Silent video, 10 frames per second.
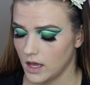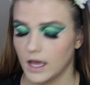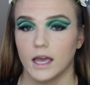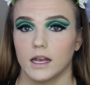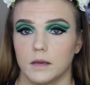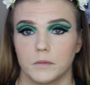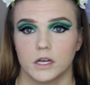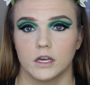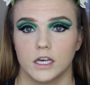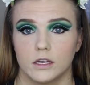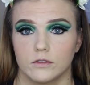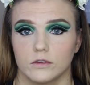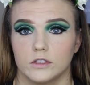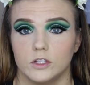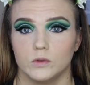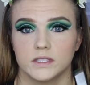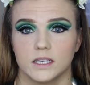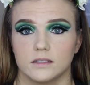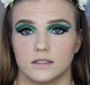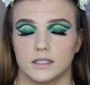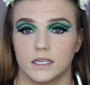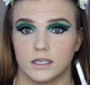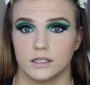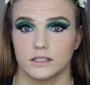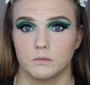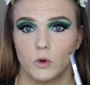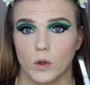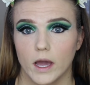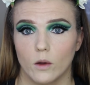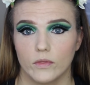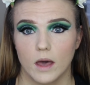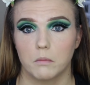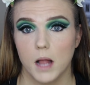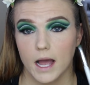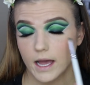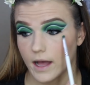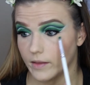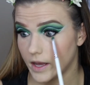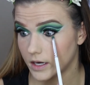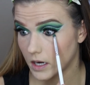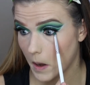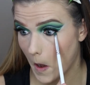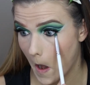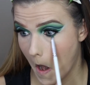and I'm going to use this to smoke out that black eyeliner.